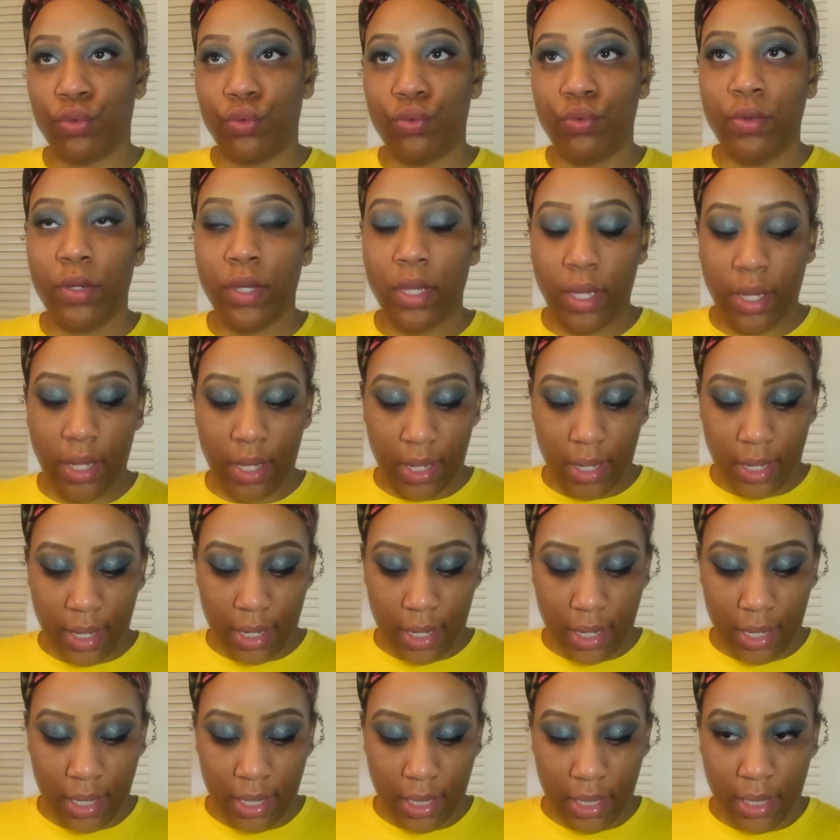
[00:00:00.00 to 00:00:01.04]
2,
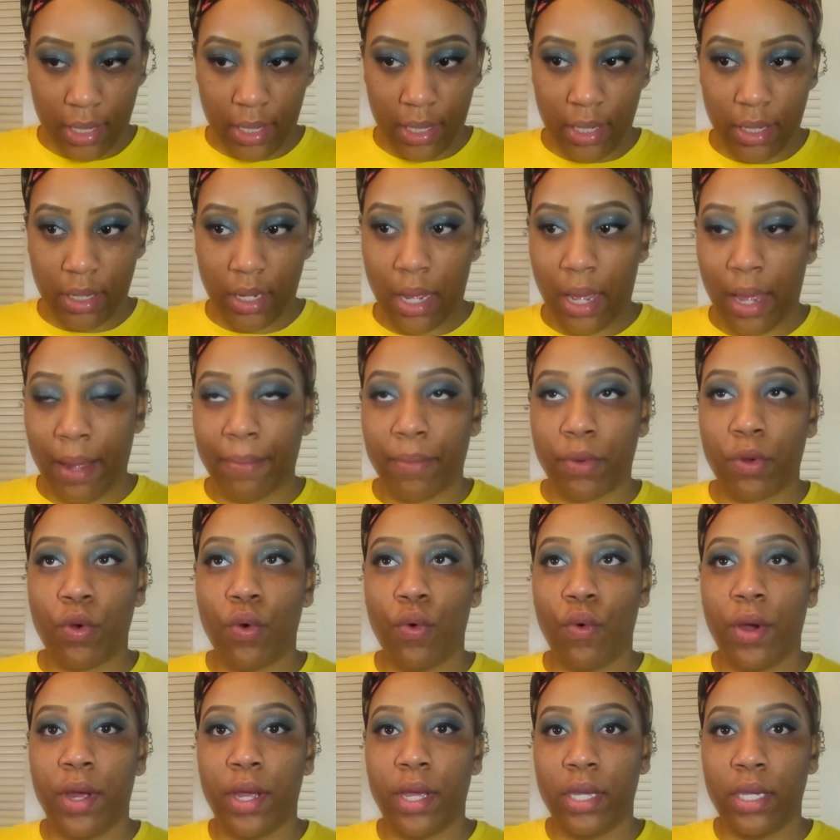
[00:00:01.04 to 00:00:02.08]
and I'm
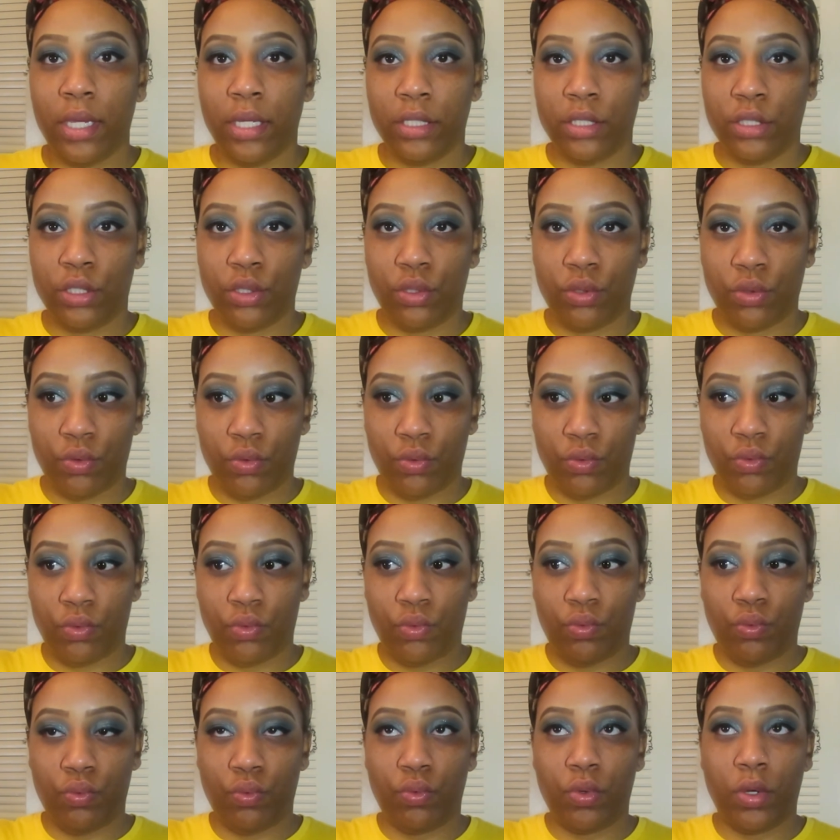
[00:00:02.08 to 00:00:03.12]
going
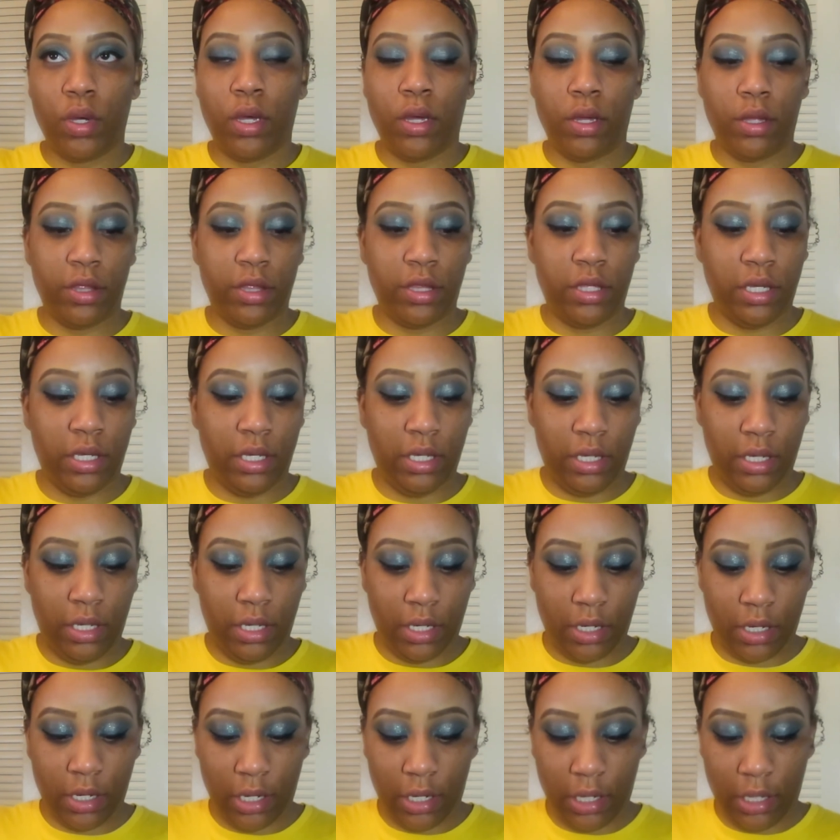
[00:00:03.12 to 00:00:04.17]
into
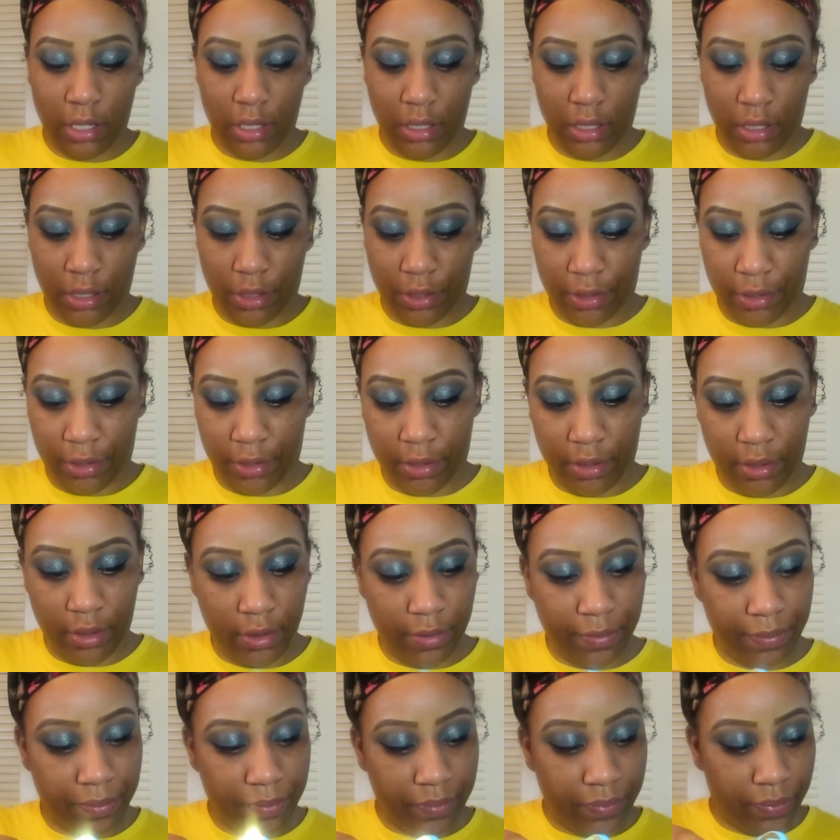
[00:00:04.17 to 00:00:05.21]
the
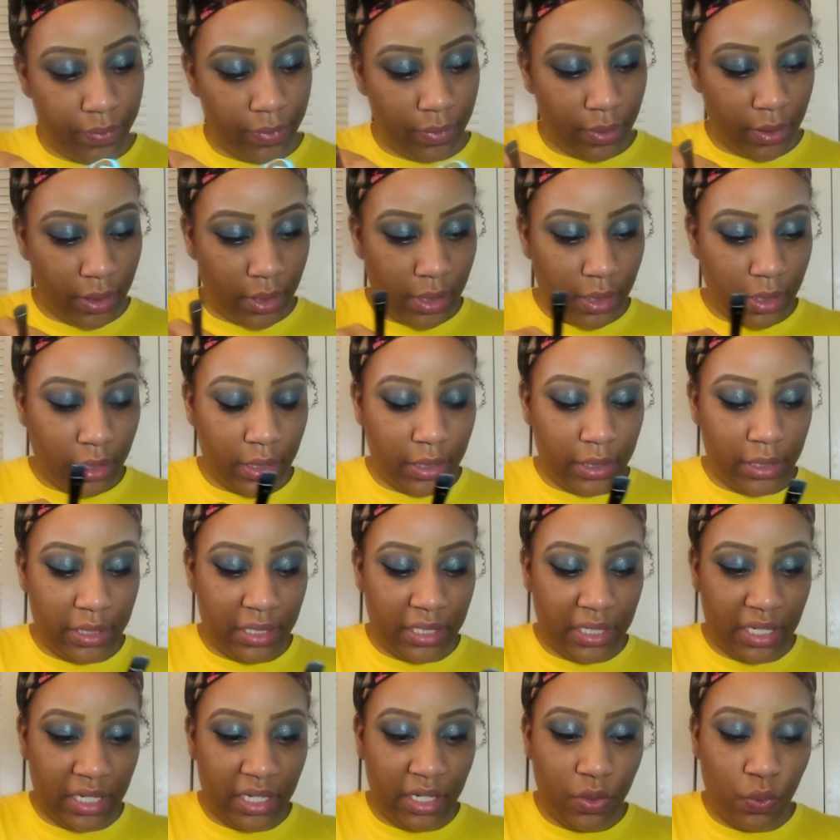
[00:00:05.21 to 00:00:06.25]
color
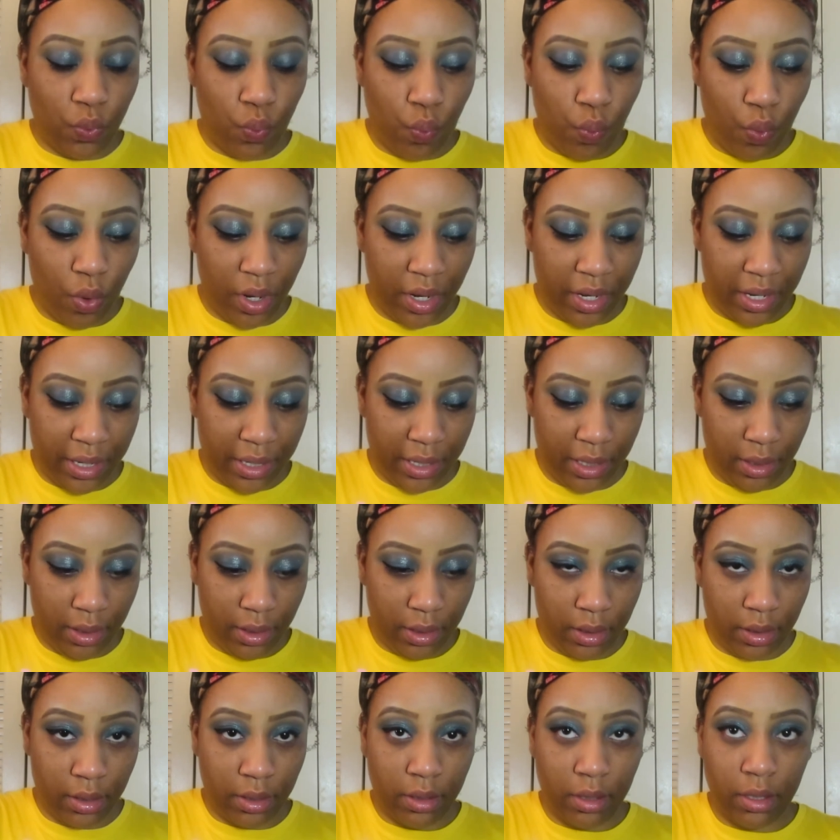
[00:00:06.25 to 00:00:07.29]

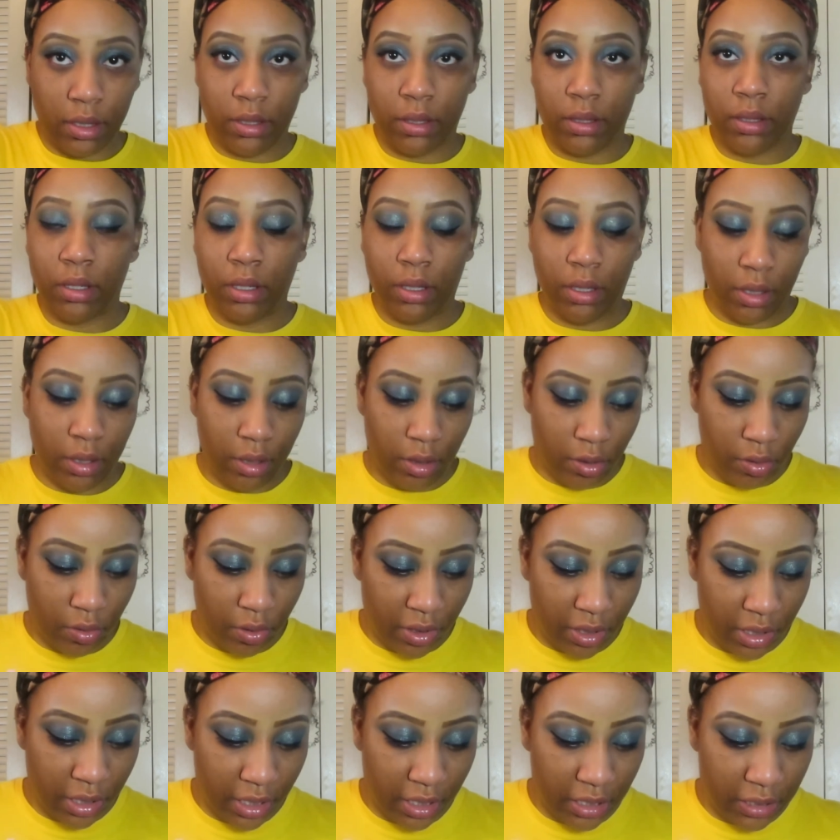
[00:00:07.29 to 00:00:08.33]
D1
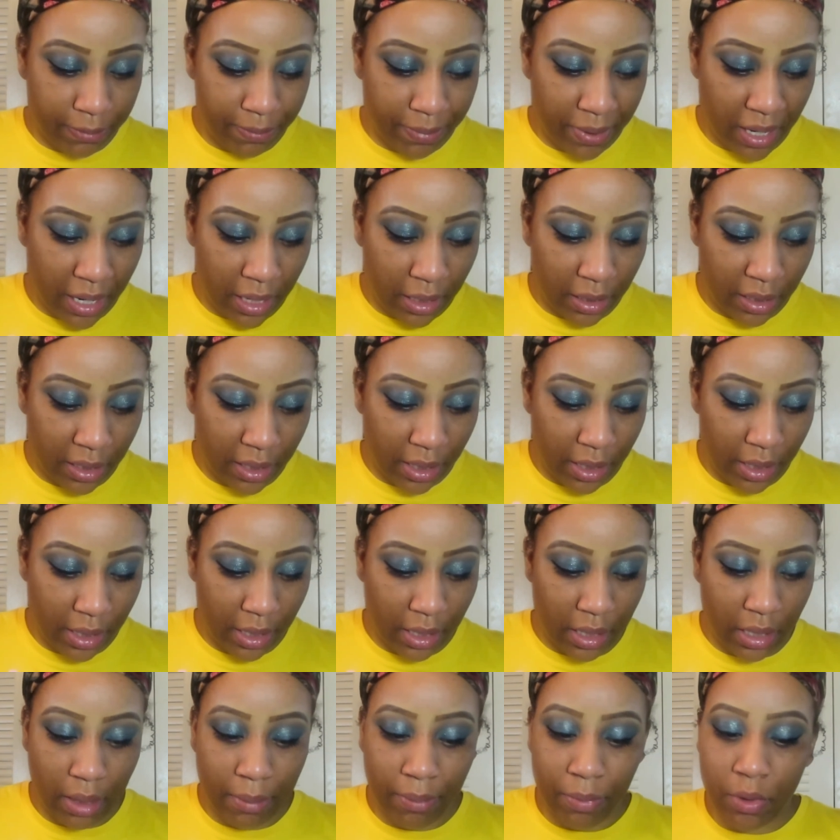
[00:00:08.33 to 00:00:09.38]
on this palette,
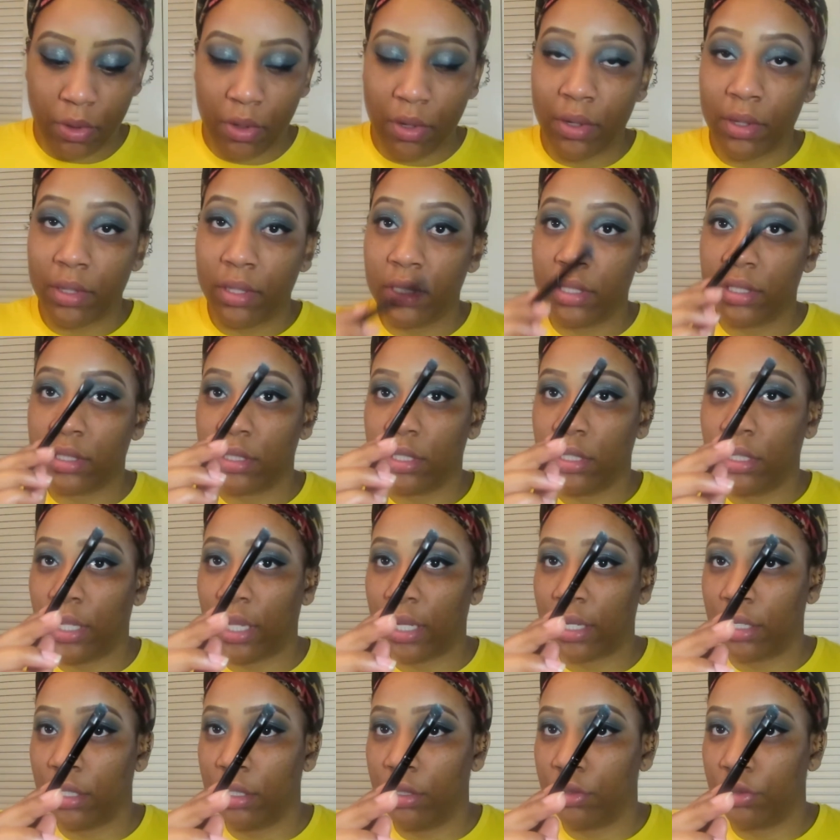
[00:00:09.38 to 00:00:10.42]
and it's
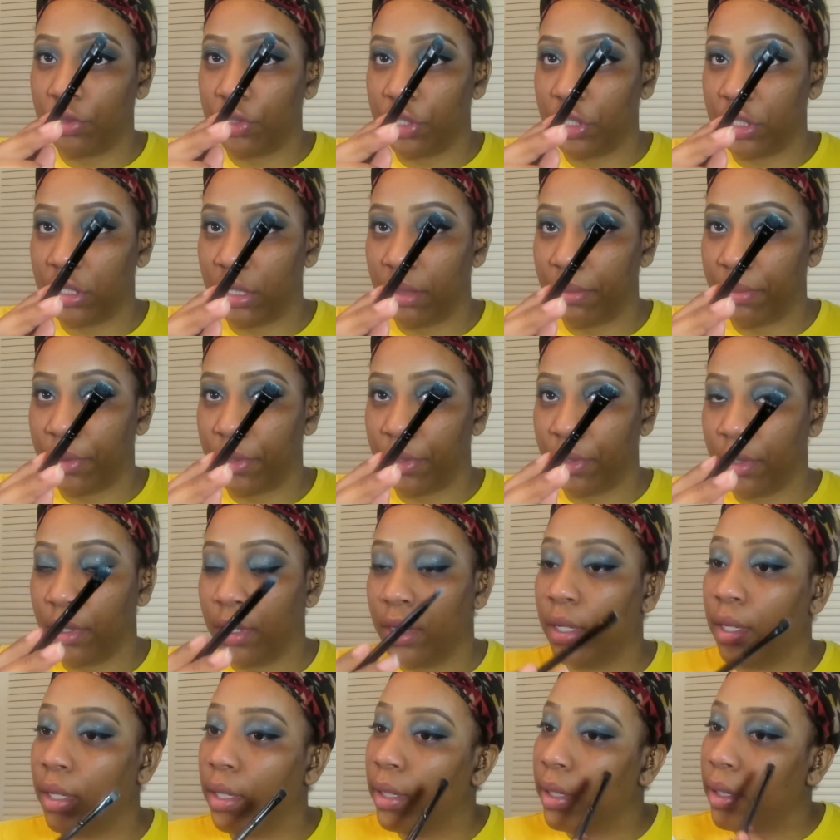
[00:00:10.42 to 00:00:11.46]
like a little shimmer,
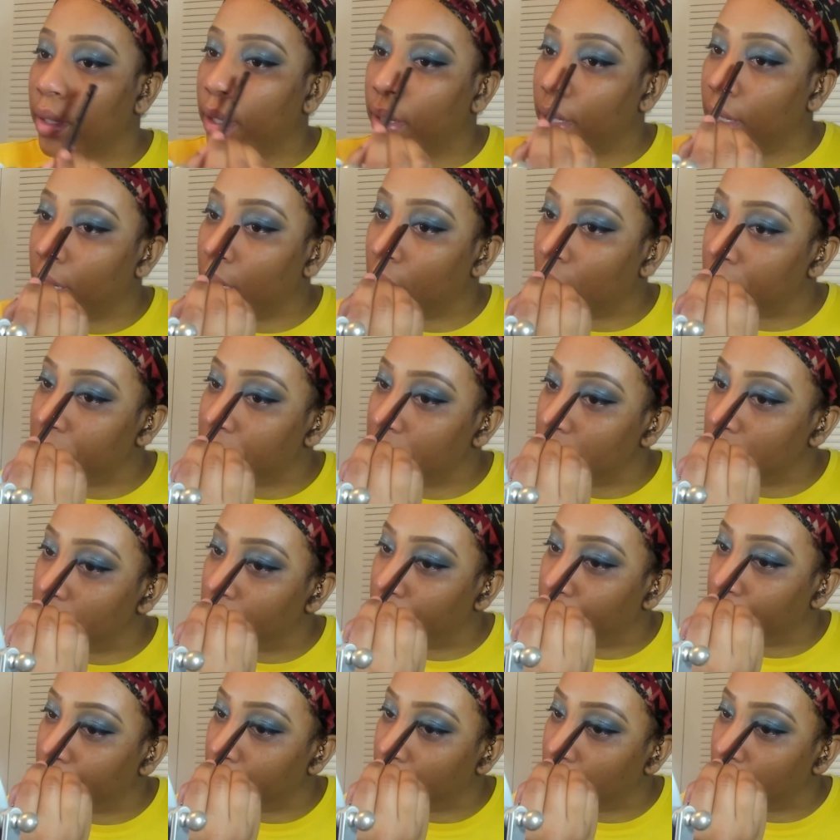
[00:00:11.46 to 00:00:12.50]
and I'm
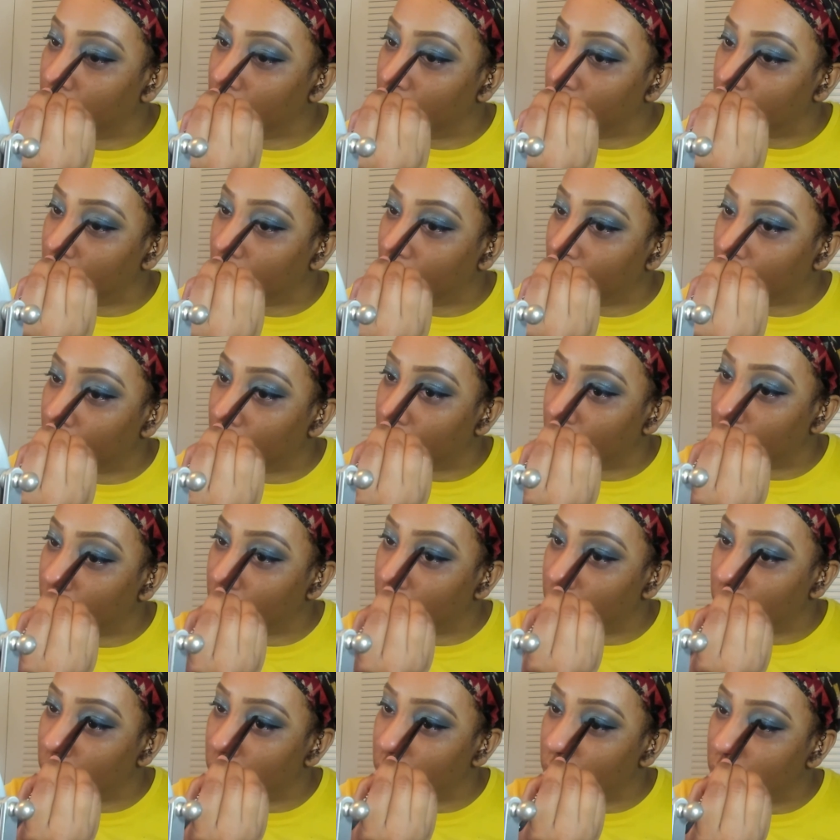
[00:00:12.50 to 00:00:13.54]
just bringing that
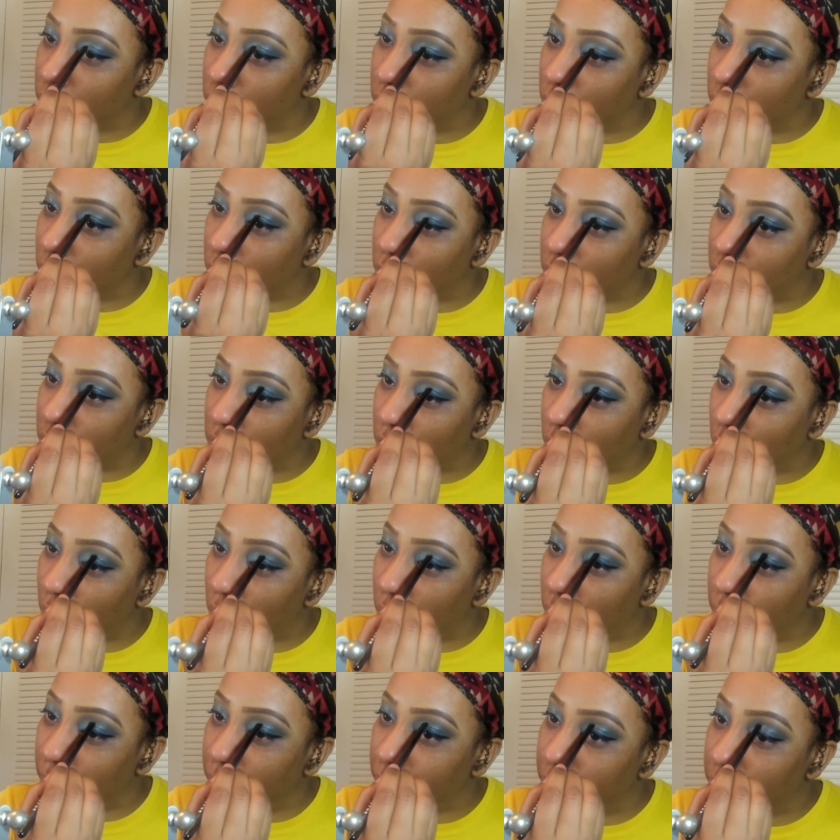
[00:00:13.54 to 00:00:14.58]
to the
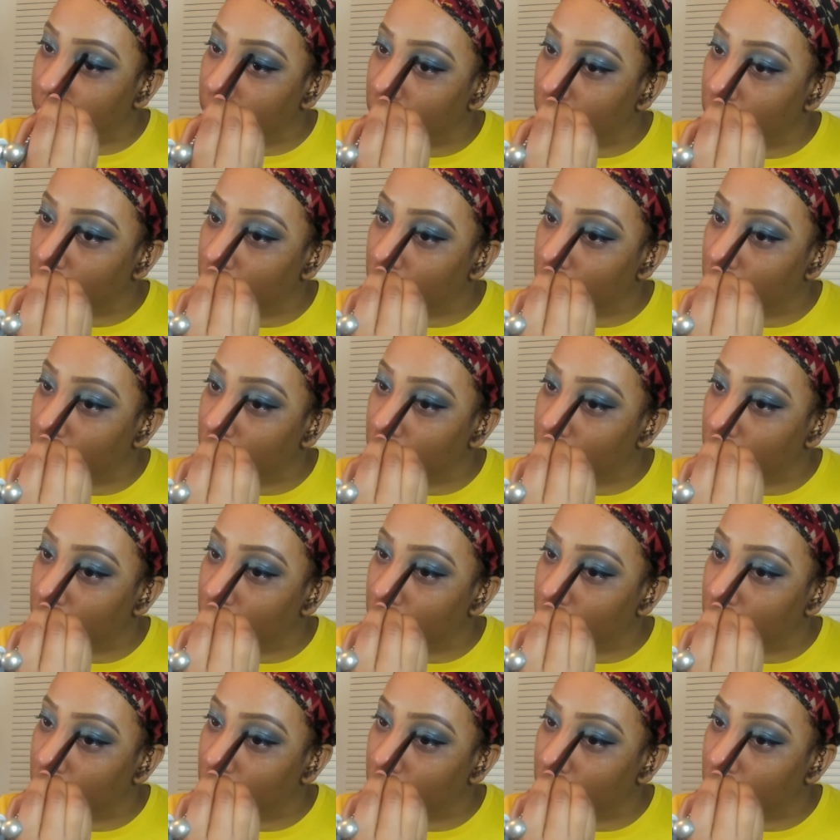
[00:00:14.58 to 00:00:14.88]
top